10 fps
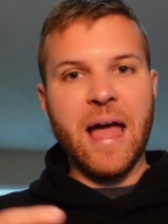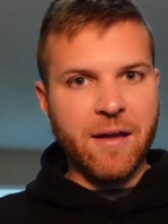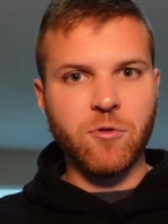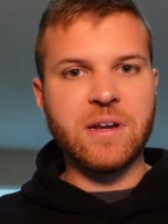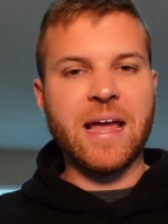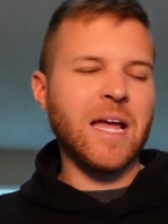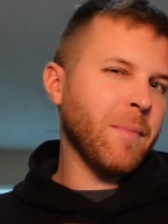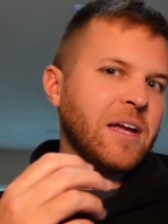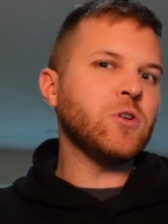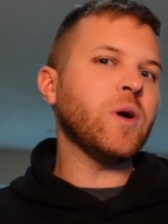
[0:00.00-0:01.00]
every day? Am
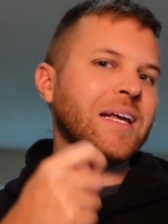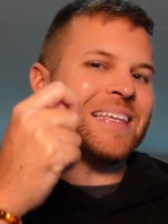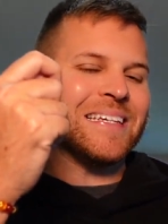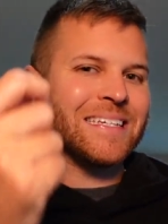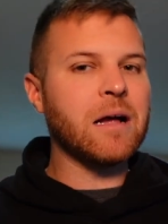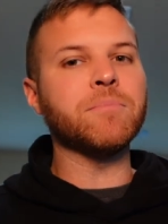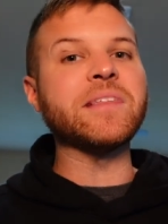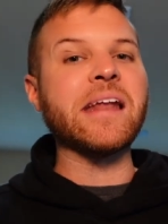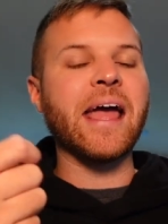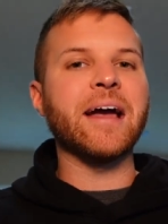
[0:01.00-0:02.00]
I doing at least
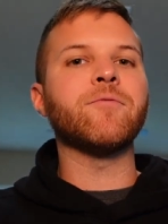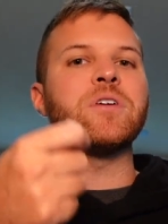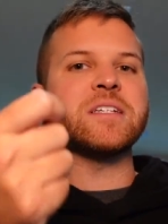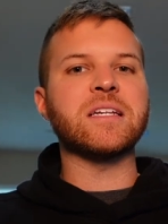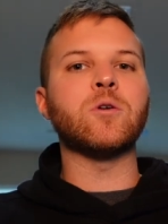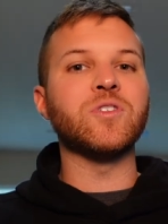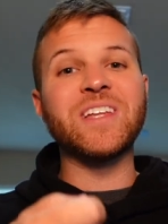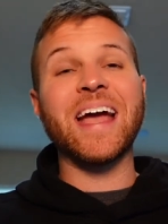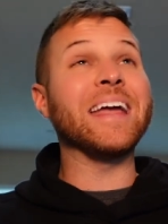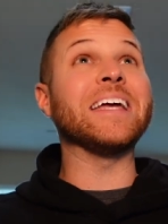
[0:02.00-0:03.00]
something every single
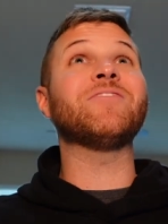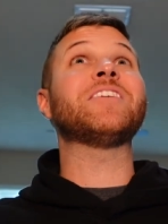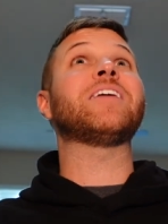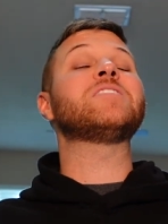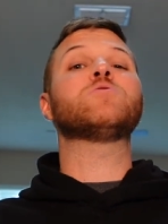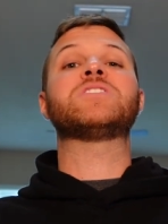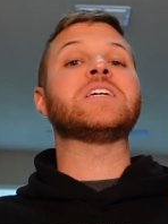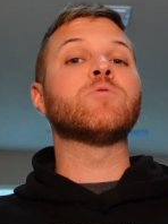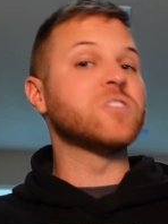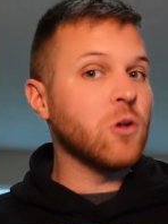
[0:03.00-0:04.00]
day? Even if I don't
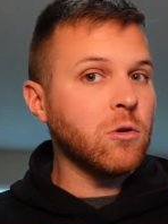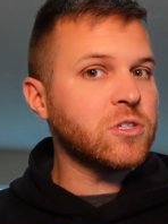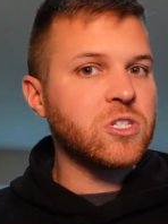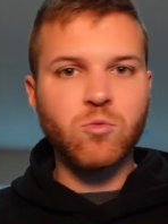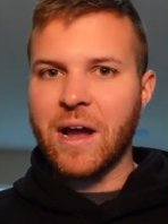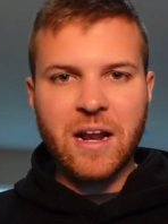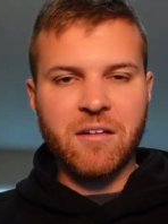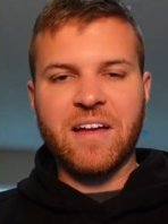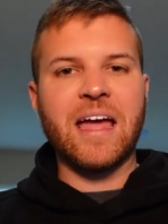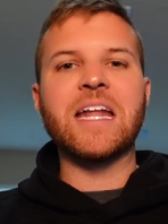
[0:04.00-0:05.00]
see results right
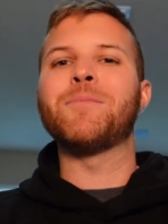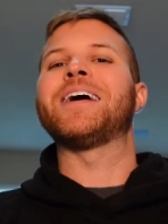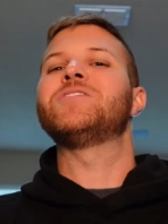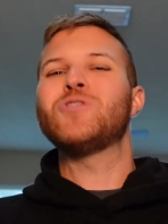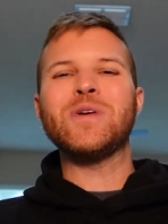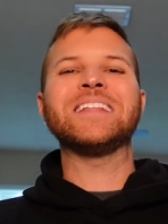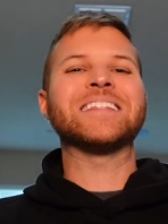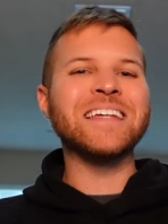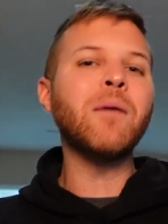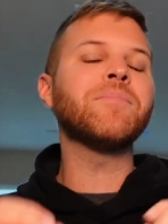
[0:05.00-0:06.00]
offhand, am I doing
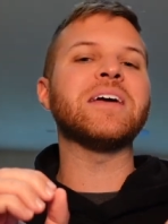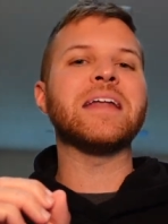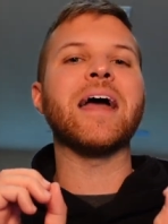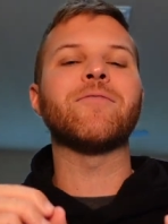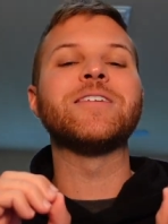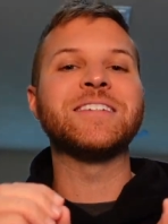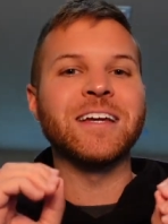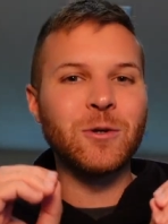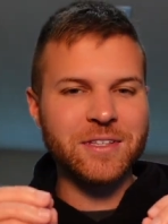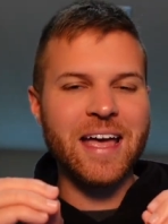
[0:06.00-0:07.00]
something every
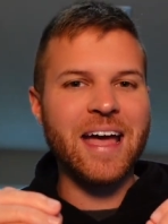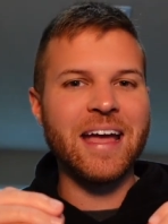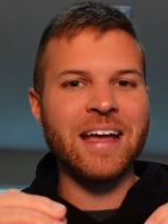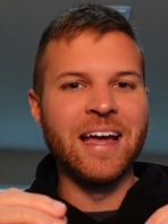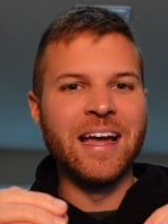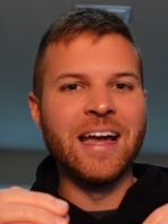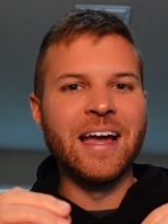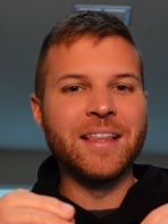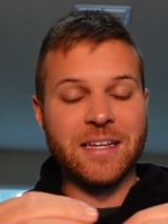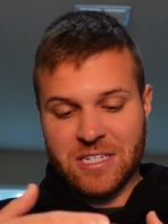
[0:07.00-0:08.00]
single day
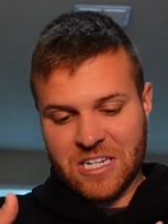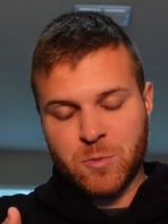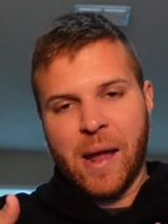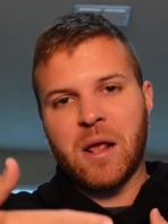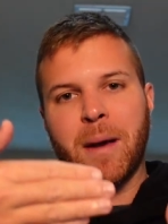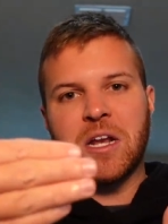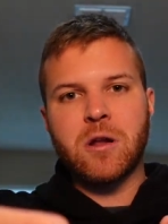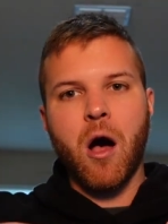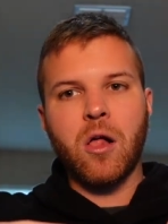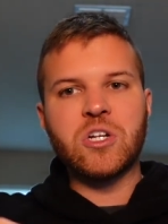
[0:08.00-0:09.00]
that's expanding my
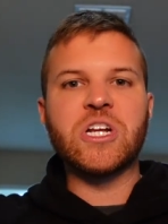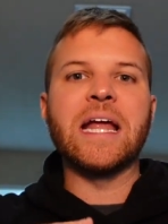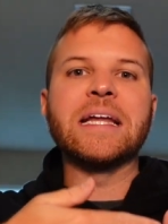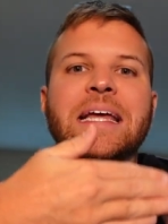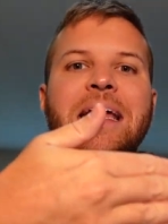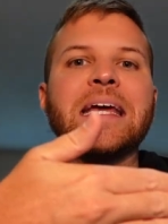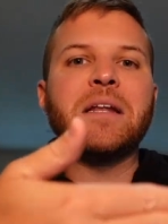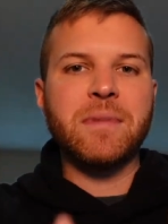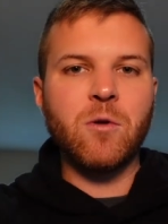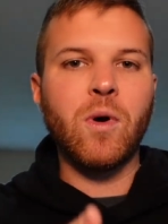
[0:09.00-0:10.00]
knowledge and
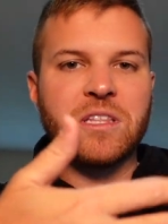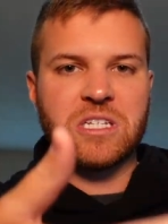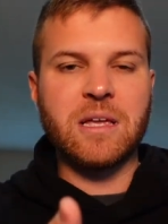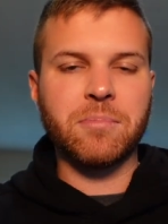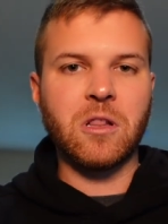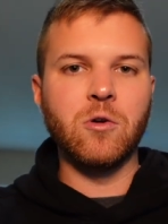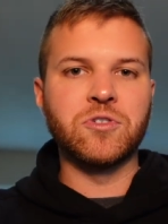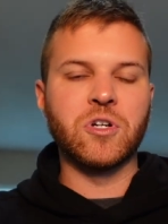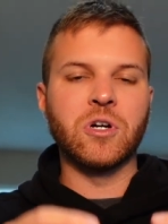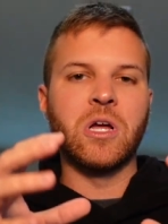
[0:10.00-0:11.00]
getting me one step
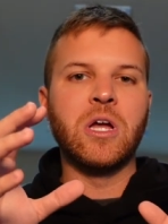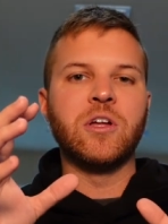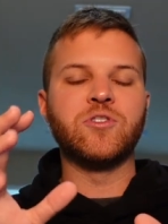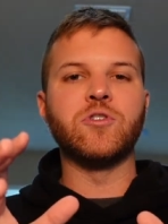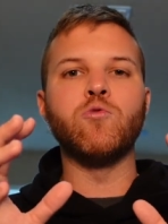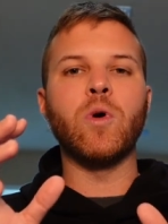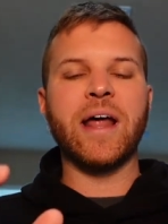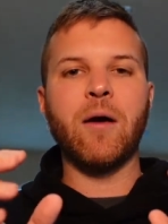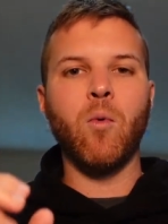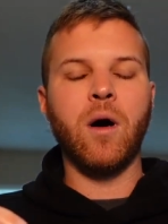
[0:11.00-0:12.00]
closer to what
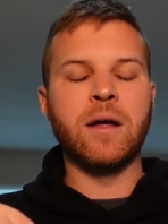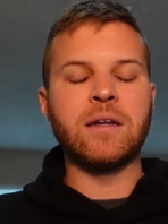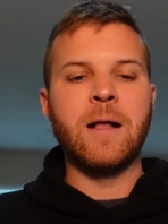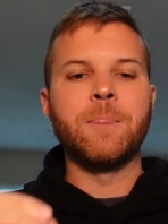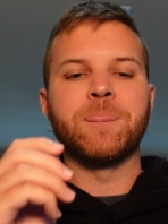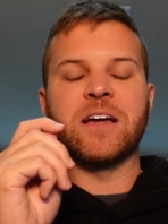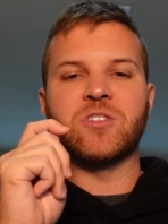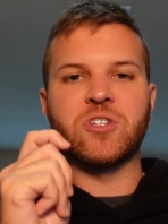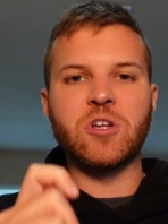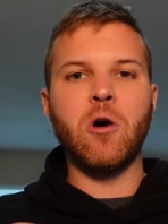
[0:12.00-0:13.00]
I want?
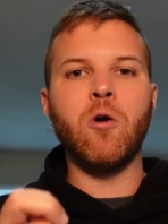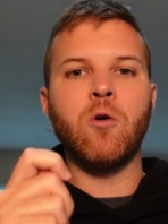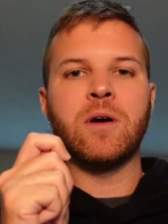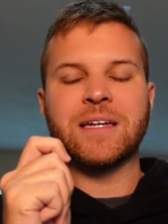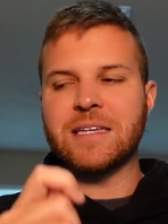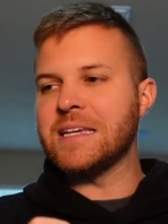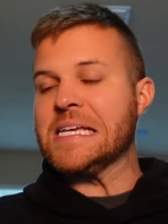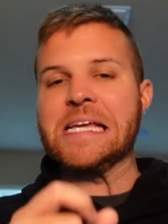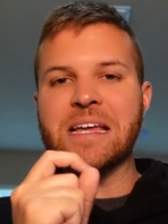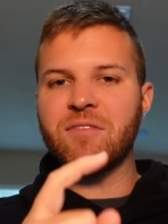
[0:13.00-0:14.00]
That's so
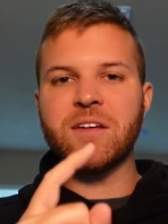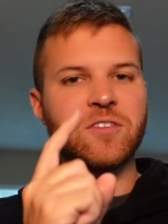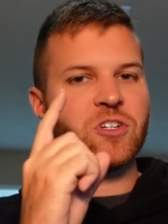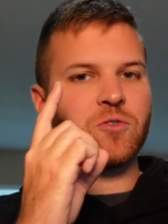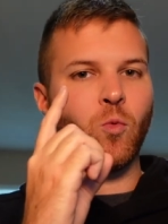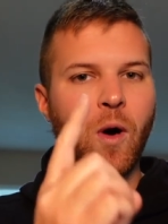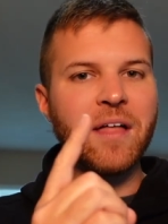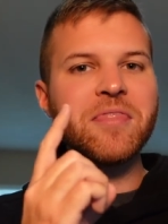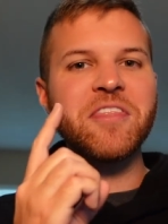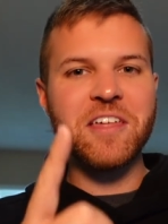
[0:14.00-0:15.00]
key. Even if it's just
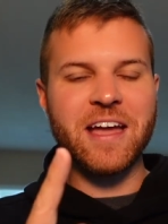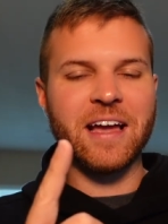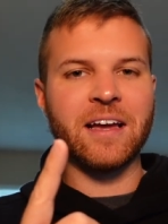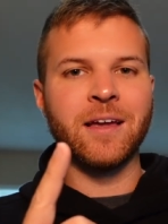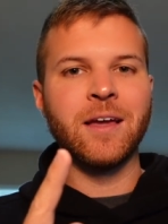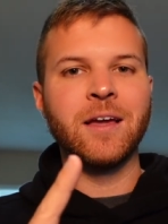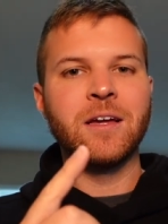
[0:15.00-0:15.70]
one thing,